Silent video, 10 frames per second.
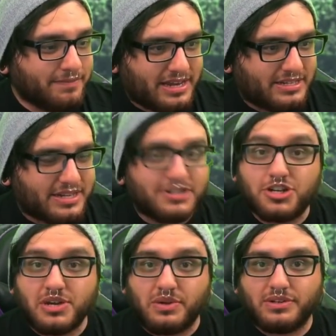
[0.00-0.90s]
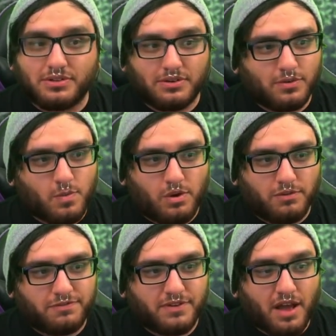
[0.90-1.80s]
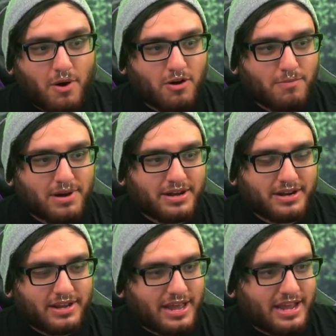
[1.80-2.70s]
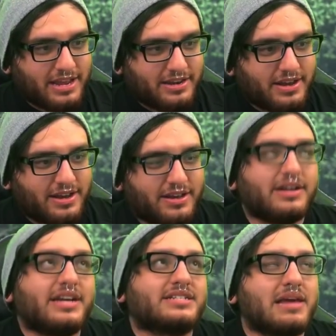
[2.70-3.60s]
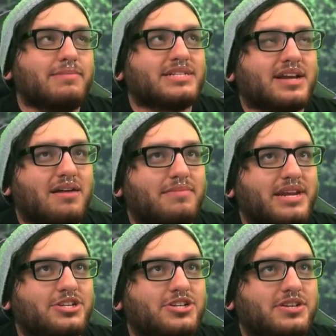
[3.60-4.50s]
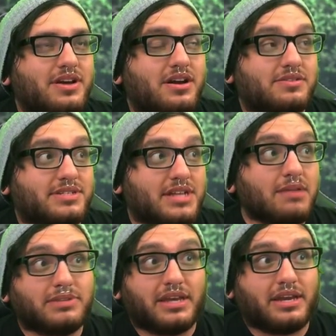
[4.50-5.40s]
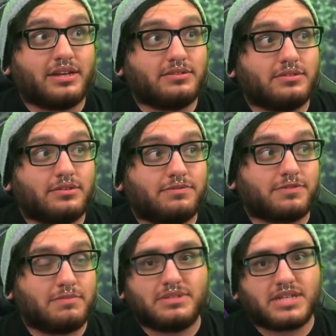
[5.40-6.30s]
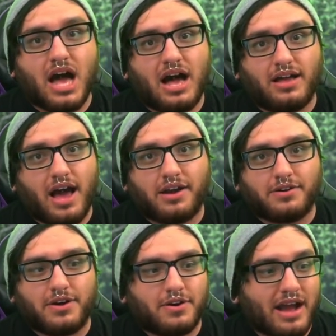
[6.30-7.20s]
It is a shield wolf Pokemon, and its name is a combination of something from Za. I don't know.